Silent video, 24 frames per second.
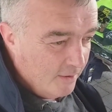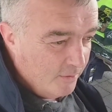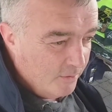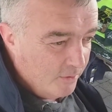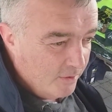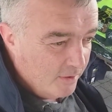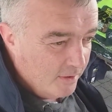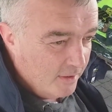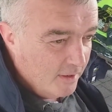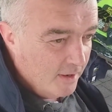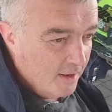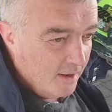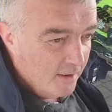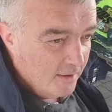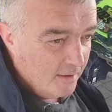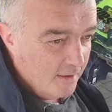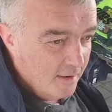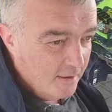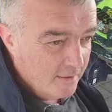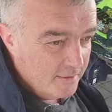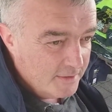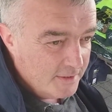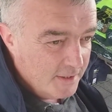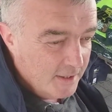We're a long,
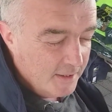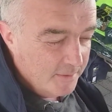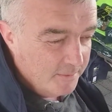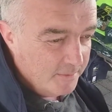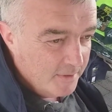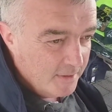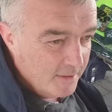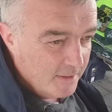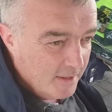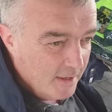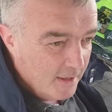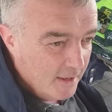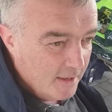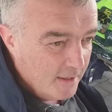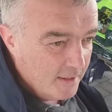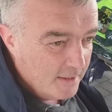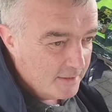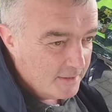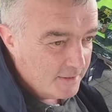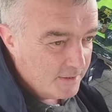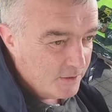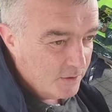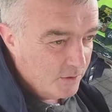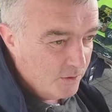long time.
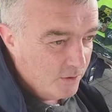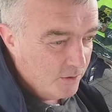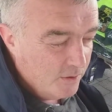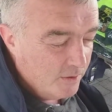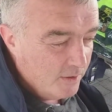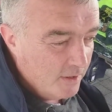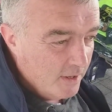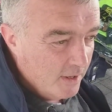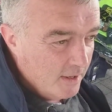So